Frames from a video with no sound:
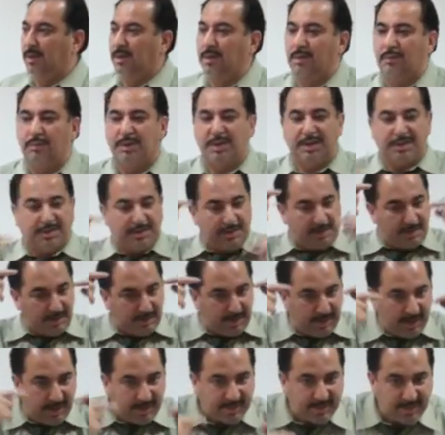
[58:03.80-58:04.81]
We
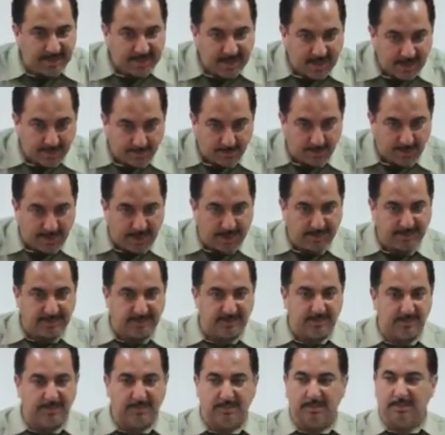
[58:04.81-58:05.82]
create a table,
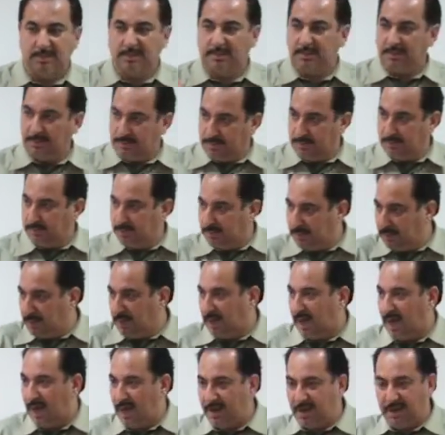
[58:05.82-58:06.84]
yes?
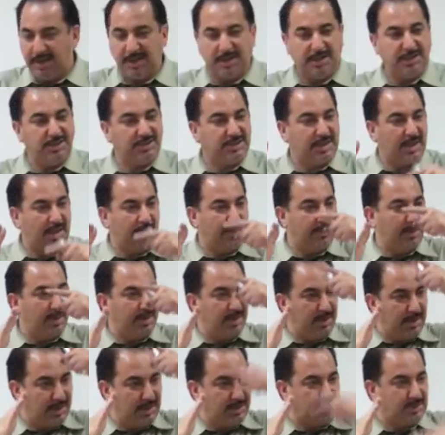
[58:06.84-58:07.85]
And in
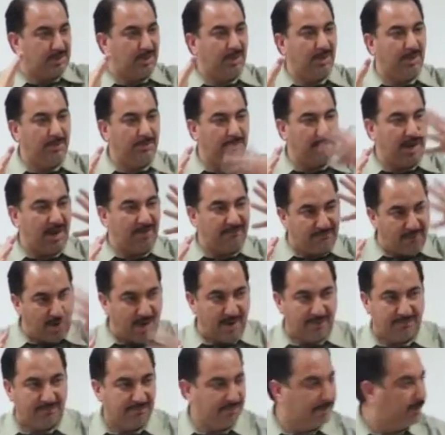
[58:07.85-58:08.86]
each column we have
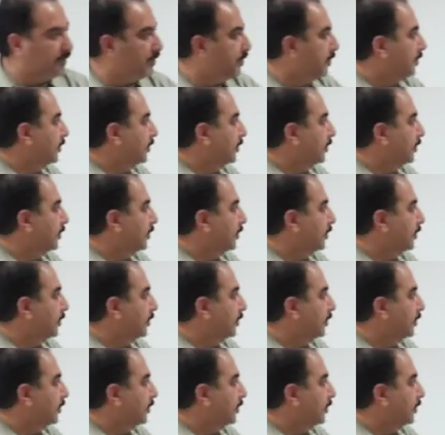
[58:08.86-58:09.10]
5.